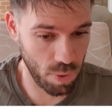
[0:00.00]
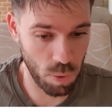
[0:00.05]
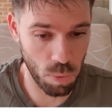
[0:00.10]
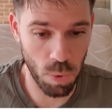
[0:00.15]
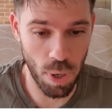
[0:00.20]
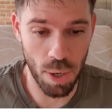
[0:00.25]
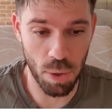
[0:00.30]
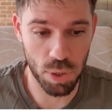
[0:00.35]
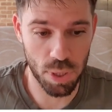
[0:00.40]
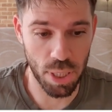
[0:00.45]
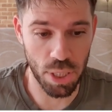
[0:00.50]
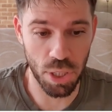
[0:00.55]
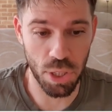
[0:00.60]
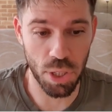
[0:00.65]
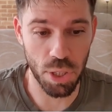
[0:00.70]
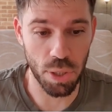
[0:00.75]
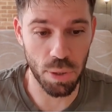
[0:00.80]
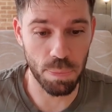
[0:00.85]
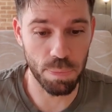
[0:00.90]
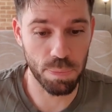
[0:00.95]
What else can you
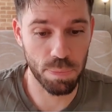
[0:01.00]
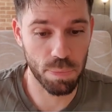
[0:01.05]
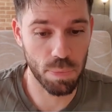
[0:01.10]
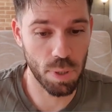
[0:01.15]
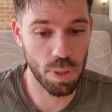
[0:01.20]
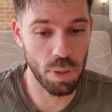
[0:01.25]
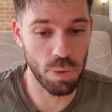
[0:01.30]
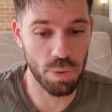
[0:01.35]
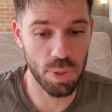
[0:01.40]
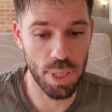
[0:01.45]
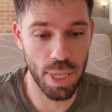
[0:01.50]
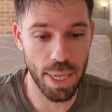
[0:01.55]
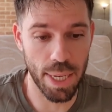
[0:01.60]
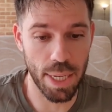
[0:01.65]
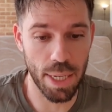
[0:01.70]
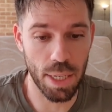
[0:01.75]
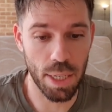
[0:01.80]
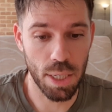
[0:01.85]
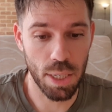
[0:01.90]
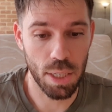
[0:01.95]
do?
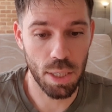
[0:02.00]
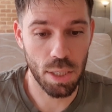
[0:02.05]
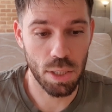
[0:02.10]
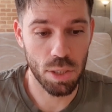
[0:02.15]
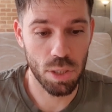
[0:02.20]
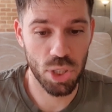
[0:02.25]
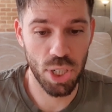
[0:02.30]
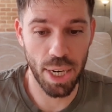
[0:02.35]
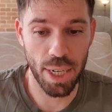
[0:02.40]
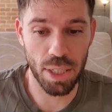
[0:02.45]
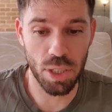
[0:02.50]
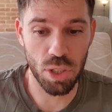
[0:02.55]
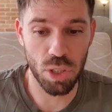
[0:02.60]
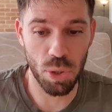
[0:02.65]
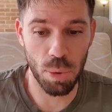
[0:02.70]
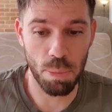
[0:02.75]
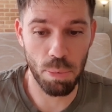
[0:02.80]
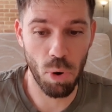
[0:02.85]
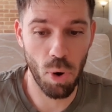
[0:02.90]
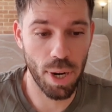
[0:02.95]
Obviously change
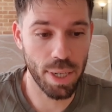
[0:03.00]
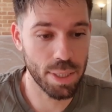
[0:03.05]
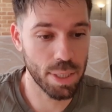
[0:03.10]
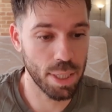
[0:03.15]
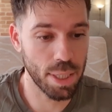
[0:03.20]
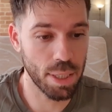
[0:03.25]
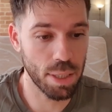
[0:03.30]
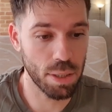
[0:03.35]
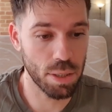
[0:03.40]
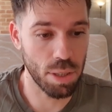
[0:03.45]
your pricing.